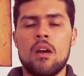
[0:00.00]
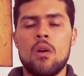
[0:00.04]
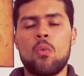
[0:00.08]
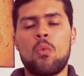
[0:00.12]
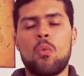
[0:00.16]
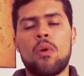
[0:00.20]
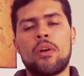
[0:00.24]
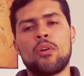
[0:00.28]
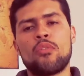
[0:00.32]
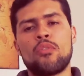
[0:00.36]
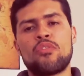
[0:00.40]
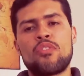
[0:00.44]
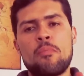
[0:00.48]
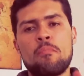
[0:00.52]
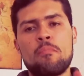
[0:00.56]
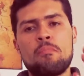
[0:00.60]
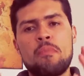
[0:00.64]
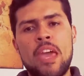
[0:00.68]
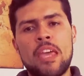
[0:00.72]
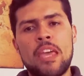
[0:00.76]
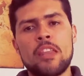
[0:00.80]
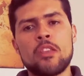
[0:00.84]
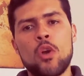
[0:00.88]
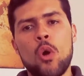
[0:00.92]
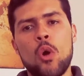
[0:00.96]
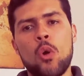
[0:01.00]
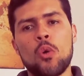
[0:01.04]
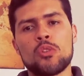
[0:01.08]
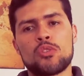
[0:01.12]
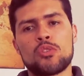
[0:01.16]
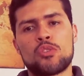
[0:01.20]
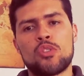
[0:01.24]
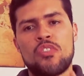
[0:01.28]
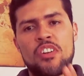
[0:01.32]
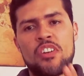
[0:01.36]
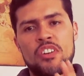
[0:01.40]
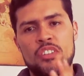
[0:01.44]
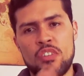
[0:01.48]
One of the main
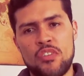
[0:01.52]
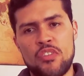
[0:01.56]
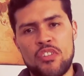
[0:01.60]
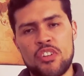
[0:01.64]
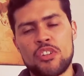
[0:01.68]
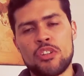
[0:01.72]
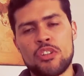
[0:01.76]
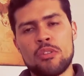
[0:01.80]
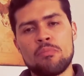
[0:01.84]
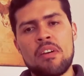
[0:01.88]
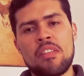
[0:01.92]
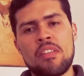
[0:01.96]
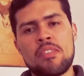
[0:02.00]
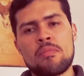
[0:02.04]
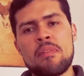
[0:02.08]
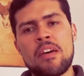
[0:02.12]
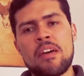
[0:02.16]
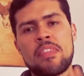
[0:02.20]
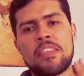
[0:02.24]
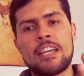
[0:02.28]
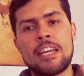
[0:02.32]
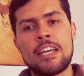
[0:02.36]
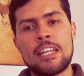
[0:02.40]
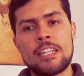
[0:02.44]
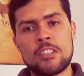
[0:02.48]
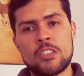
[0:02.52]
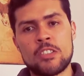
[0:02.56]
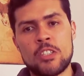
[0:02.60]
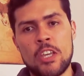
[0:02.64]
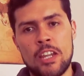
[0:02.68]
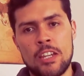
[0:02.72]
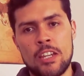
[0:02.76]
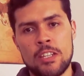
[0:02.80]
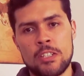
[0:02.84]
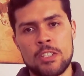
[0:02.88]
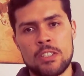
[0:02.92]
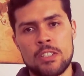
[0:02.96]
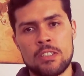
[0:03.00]
goals of artificial mathematical
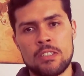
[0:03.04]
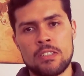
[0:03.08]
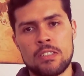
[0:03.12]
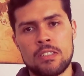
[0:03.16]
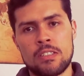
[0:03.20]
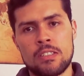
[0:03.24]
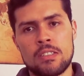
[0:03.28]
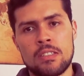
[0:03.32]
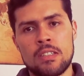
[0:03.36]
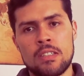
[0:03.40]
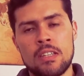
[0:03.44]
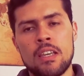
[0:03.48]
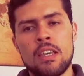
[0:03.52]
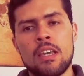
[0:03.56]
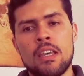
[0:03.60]
intelligence